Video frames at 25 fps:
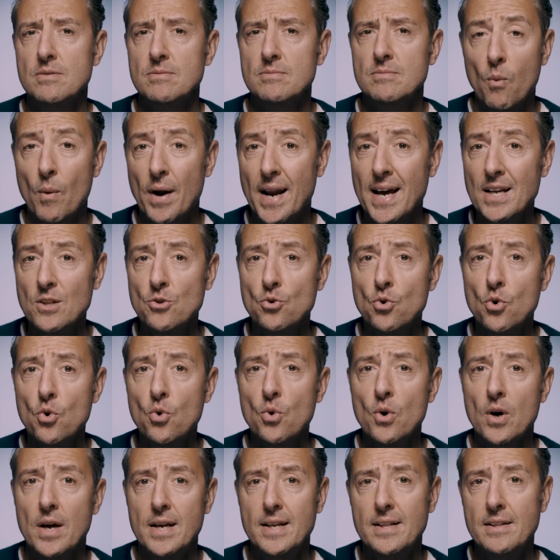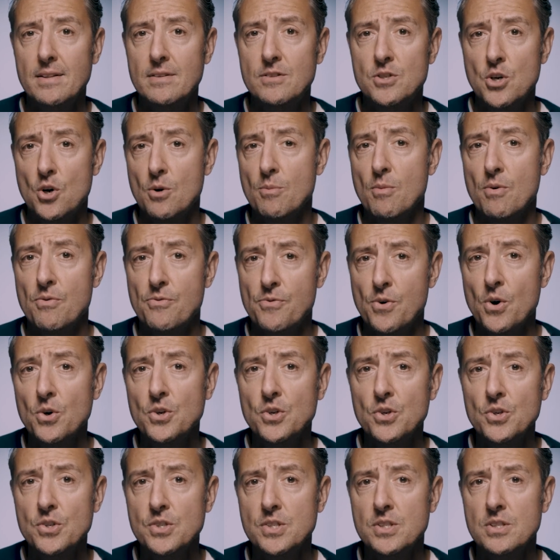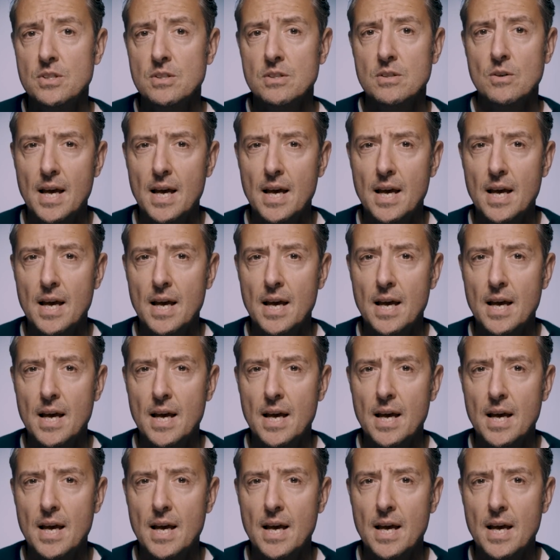What I do in terms of focus,